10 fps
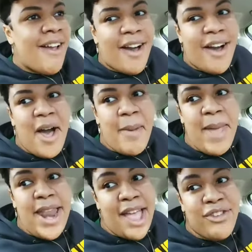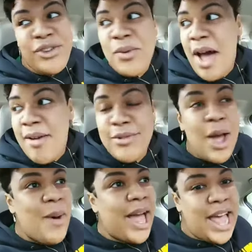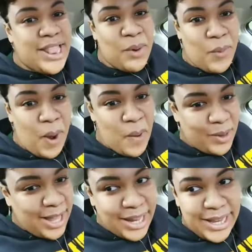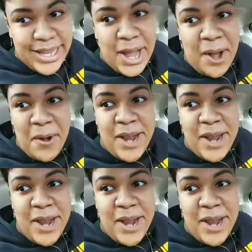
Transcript: Um, and as you all know, I got the wrong colors on.